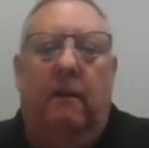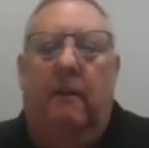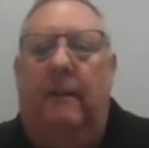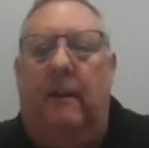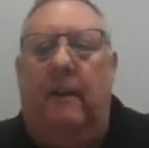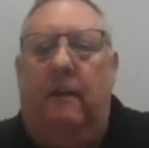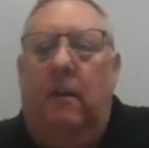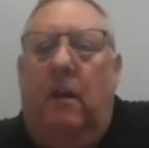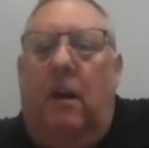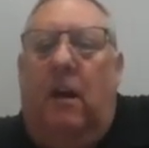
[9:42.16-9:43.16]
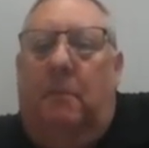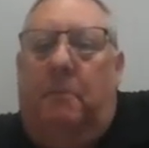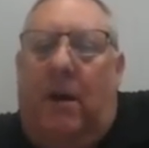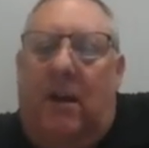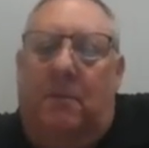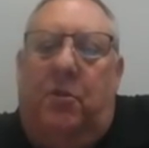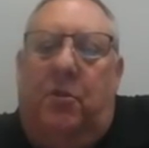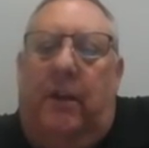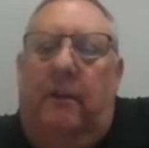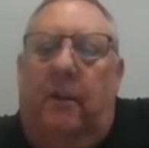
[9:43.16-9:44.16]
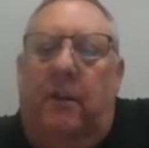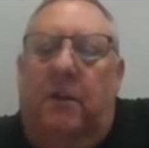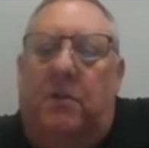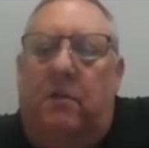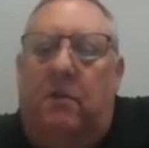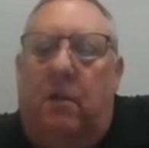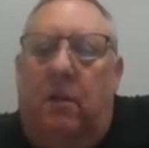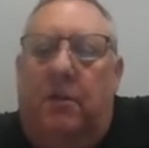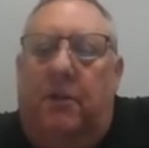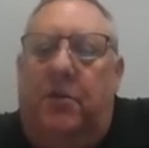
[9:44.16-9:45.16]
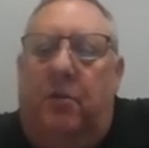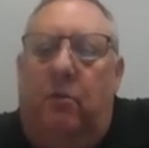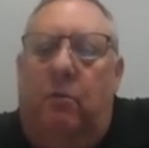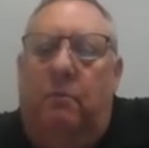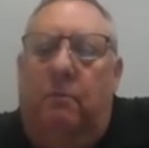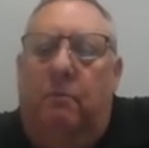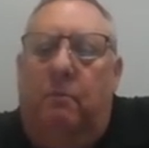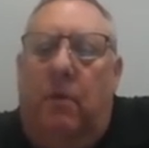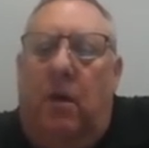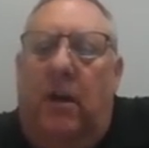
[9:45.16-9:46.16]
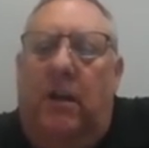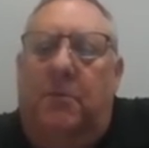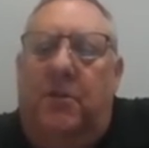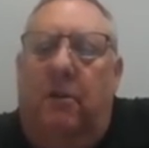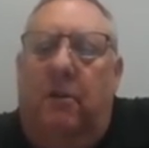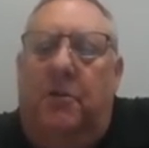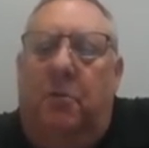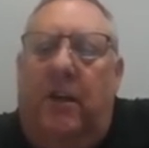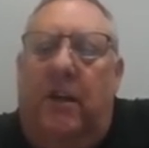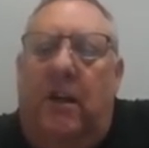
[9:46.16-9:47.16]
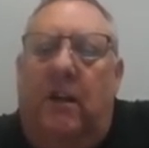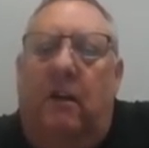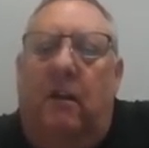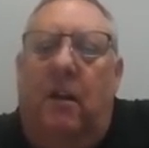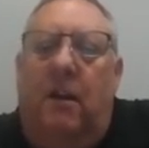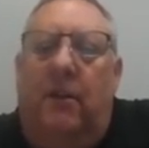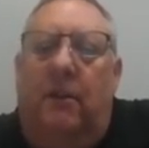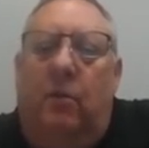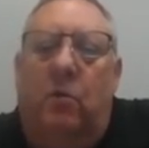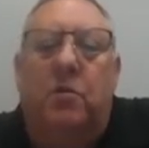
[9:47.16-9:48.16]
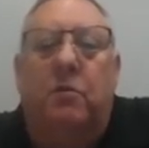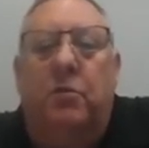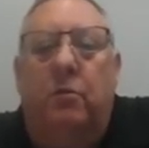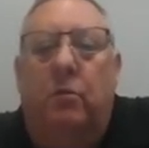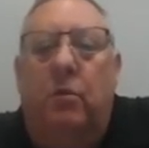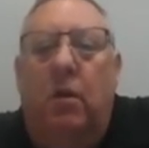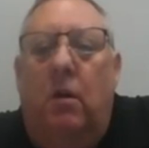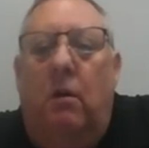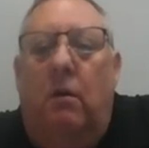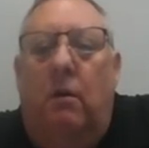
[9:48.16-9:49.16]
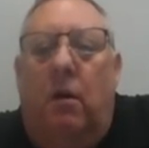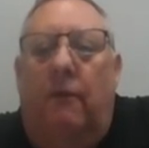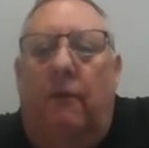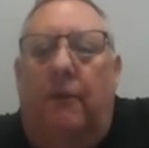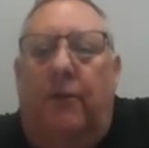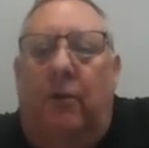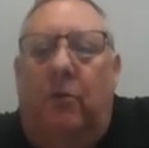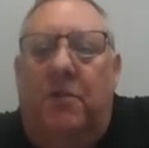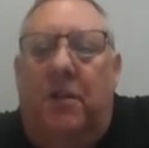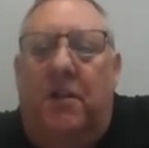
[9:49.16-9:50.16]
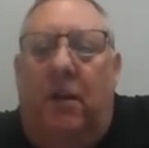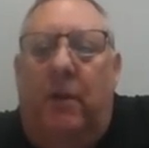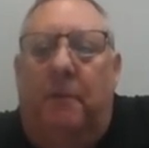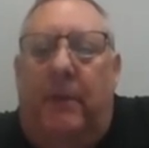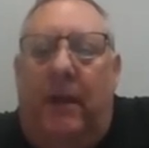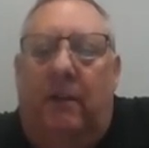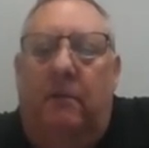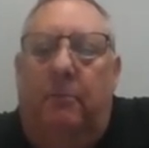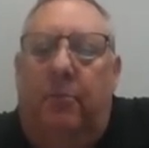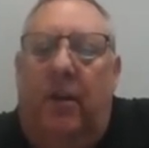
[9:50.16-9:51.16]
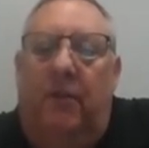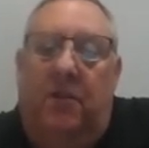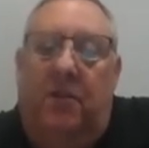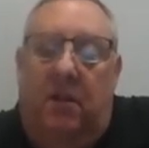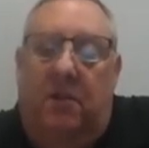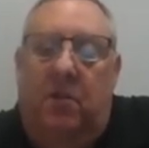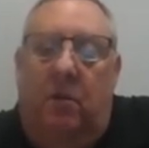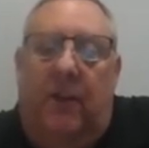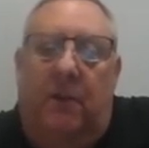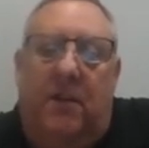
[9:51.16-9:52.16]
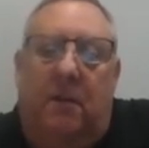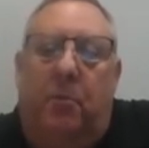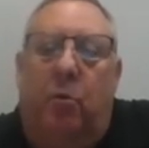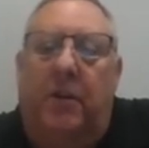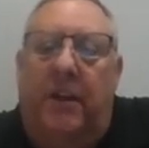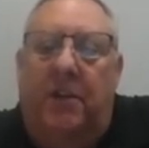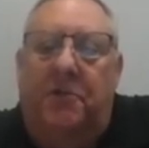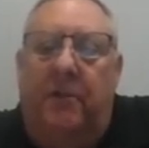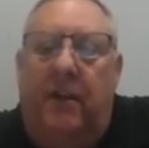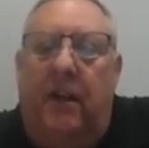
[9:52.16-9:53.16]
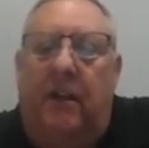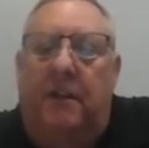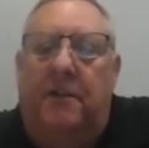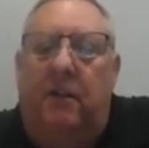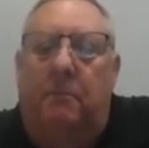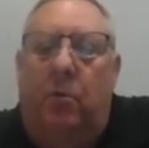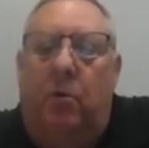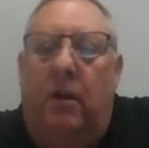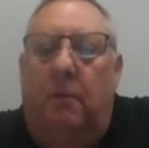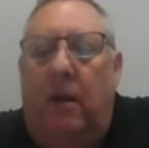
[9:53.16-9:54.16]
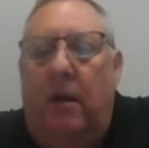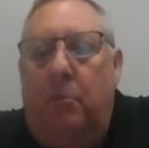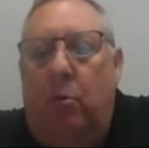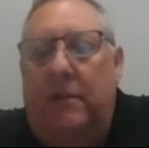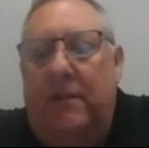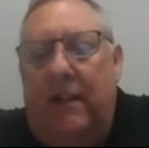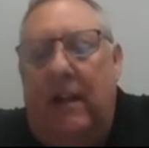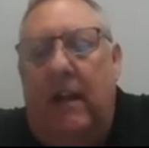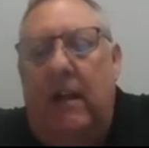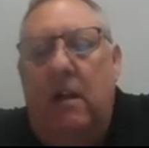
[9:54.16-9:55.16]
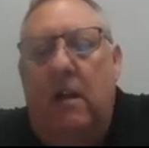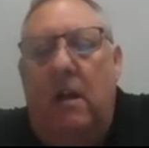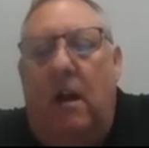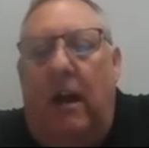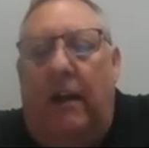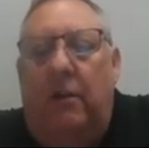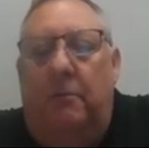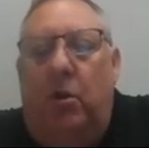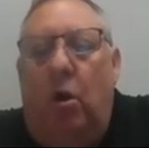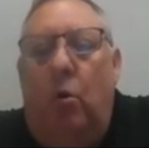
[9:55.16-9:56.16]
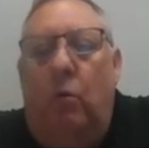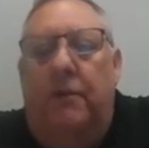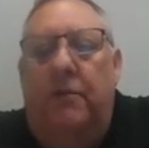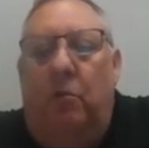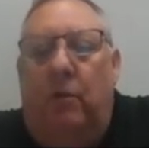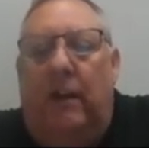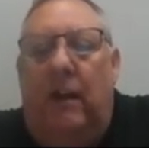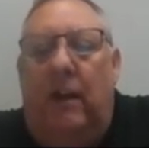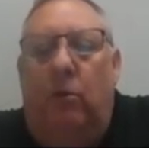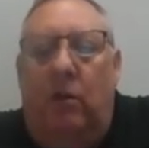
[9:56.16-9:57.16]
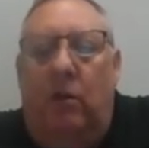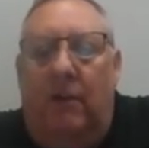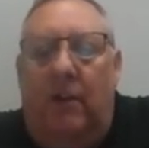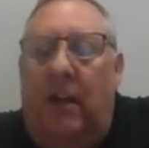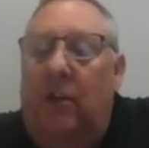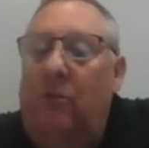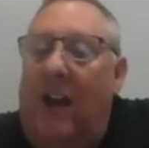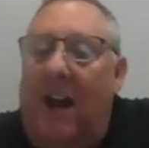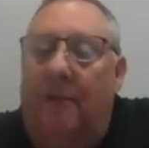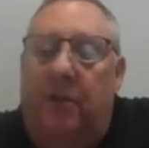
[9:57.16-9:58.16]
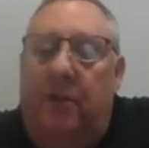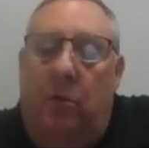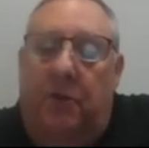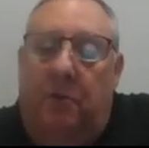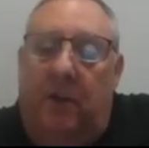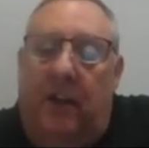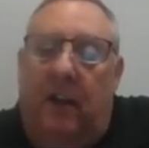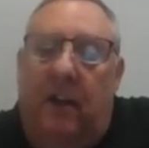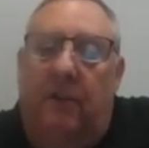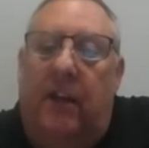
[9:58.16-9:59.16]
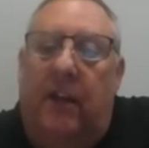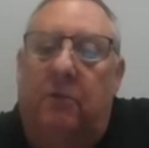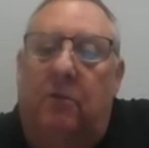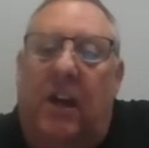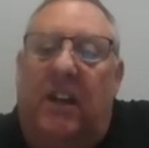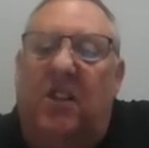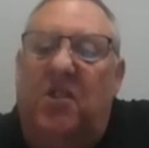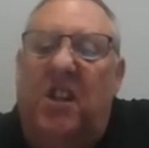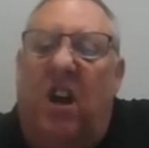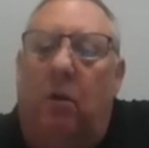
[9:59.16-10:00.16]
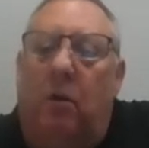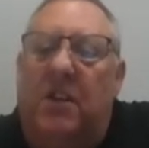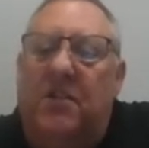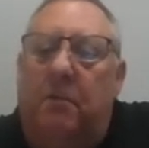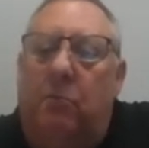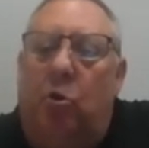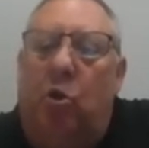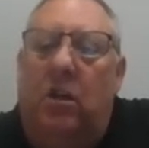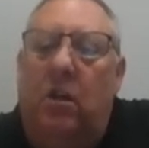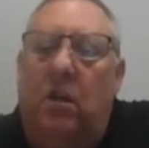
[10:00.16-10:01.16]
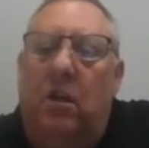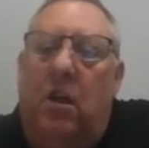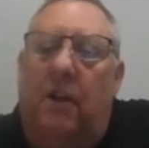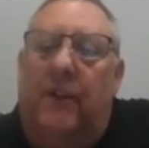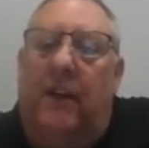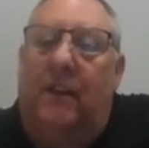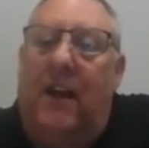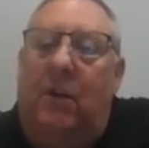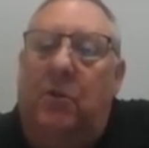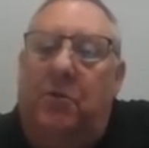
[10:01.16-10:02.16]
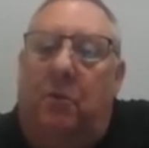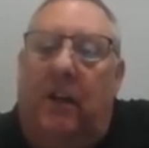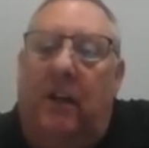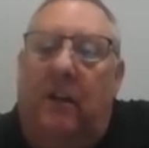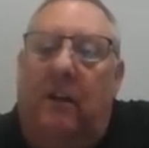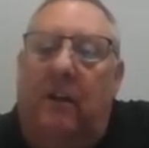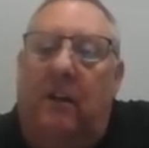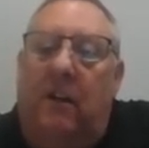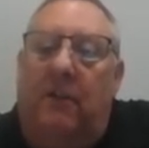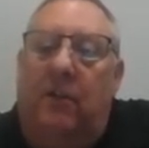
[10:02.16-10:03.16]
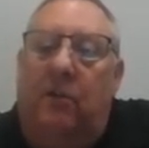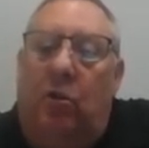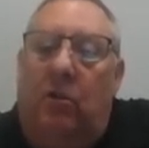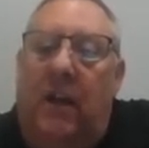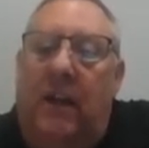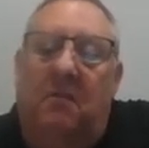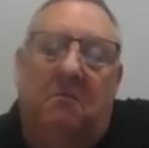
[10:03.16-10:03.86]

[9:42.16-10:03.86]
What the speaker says: And then on the bottom screen is the 2 items here, 29 and 11. Those are 2 of the frequencies that we picked previously. So if I was on a bore yesterday and I did a bore and I'm on a bore today, I could go with 29 or 11. I don't have to go with 29 and 11. I can see how the rest of them look If I like what 29 and 11 look like,